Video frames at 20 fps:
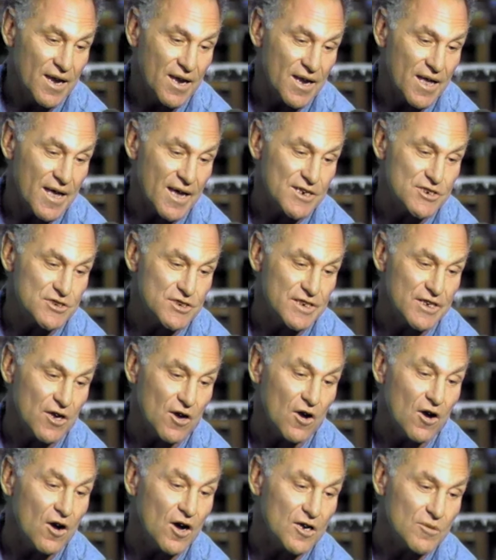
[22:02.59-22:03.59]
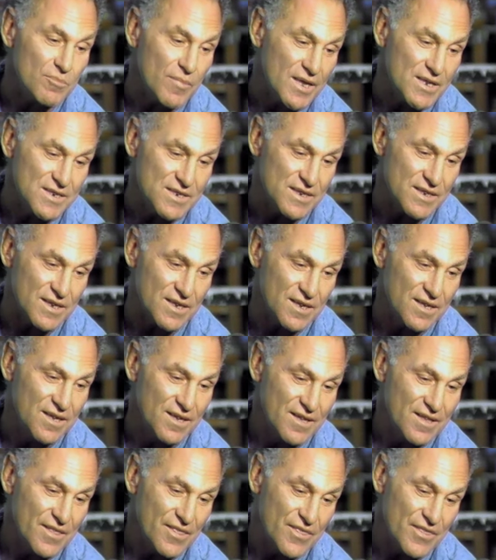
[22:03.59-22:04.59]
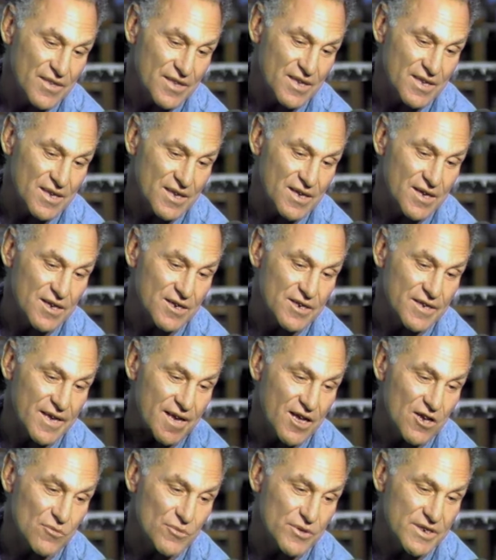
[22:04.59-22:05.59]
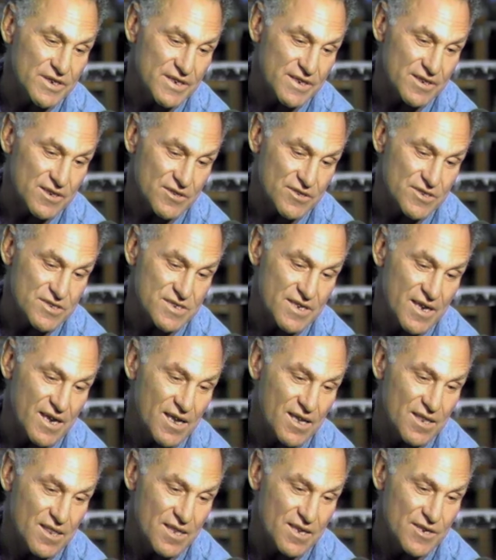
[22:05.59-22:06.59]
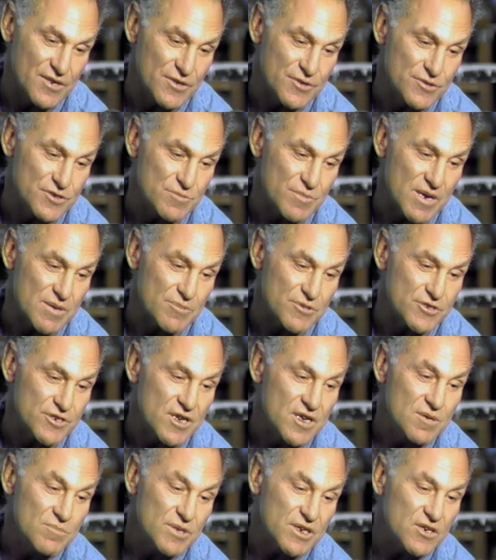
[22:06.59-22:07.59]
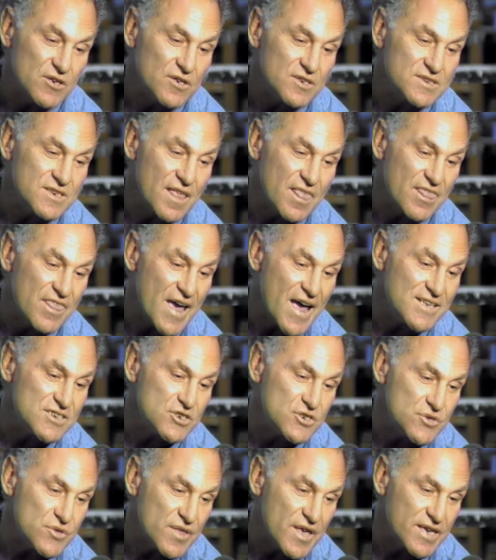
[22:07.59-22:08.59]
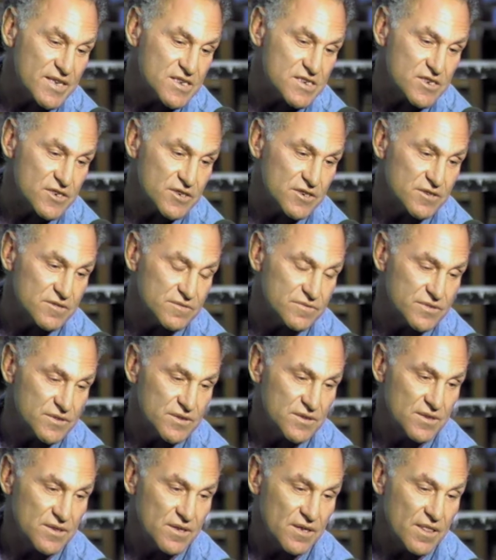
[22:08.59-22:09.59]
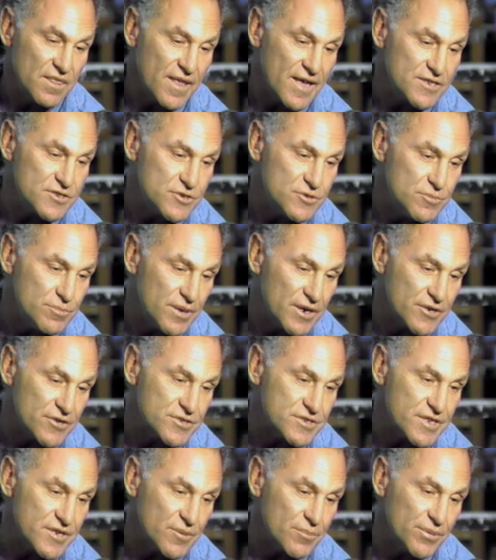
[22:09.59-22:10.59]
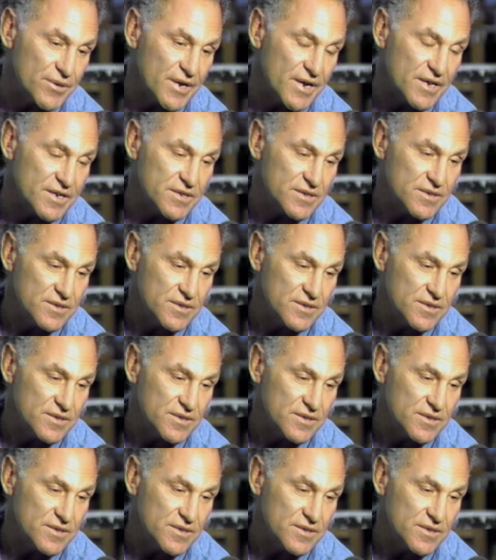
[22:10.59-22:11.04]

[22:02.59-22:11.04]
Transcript: and actually augmenting the uh, gallery dealers and the newspapers, because that's who they serve. That's who butters their bread.